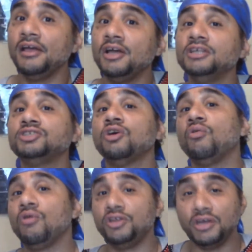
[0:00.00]

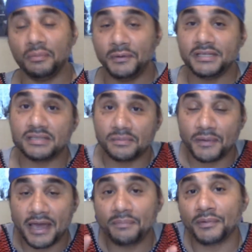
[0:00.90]
So on your piece of
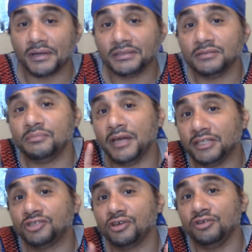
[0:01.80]
paper, make
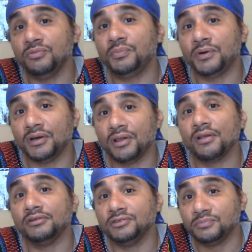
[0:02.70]
sure you put
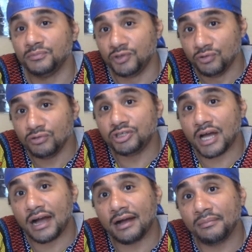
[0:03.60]
new
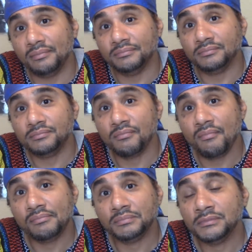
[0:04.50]
job,
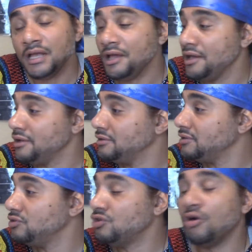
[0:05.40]

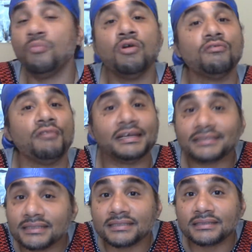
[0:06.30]
no more
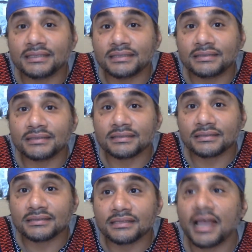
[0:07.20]
restlessness,
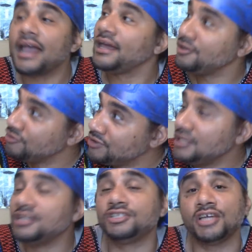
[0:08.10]
and you
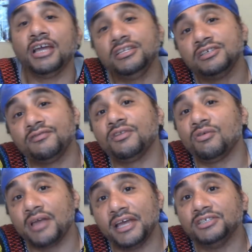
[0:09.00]
need a change of
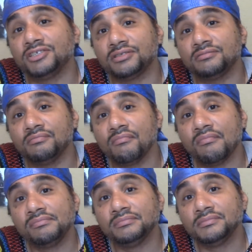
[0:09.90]
location.
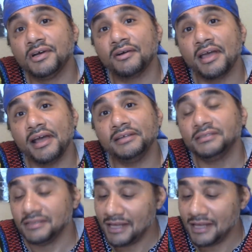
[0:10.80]
Okay?